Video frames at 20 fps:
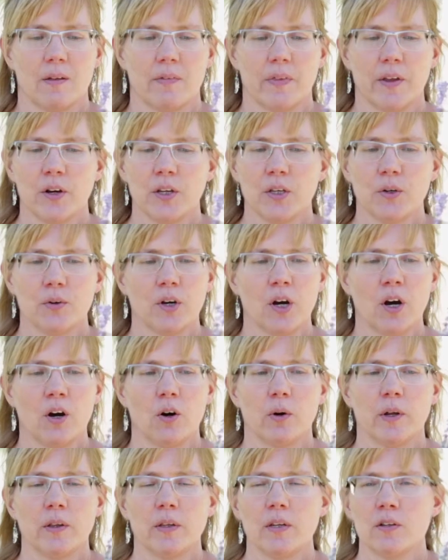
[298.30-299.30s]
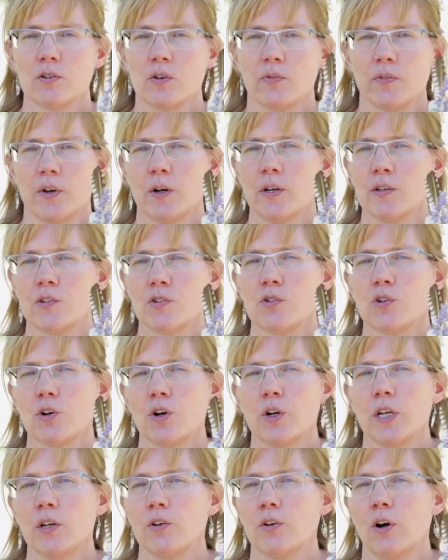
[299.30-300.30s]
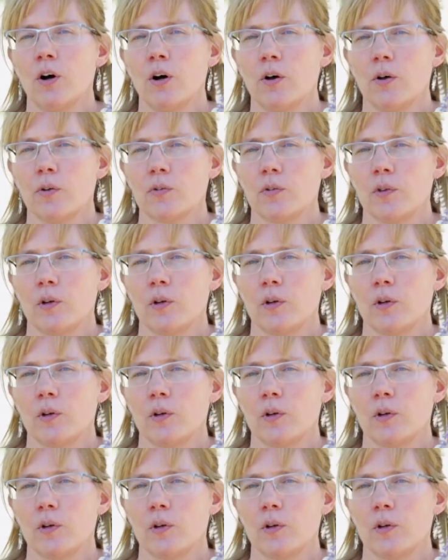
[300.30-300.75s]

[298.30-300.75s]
There you go. And these are very sturdy dolls.